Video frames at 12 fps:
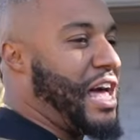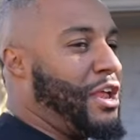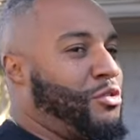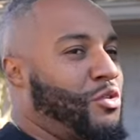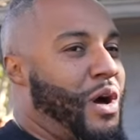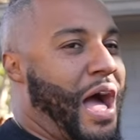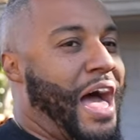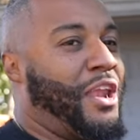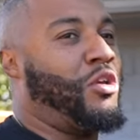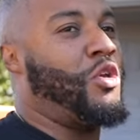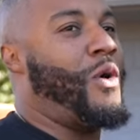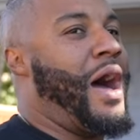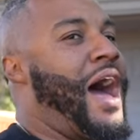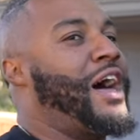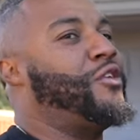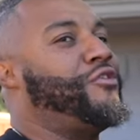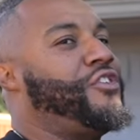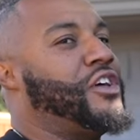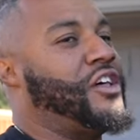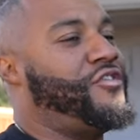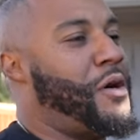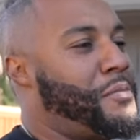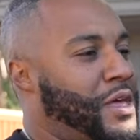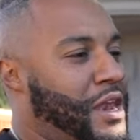I don't know how to feel, if
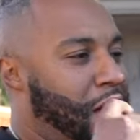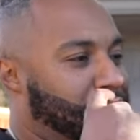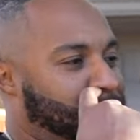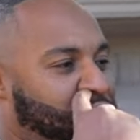I'm being honest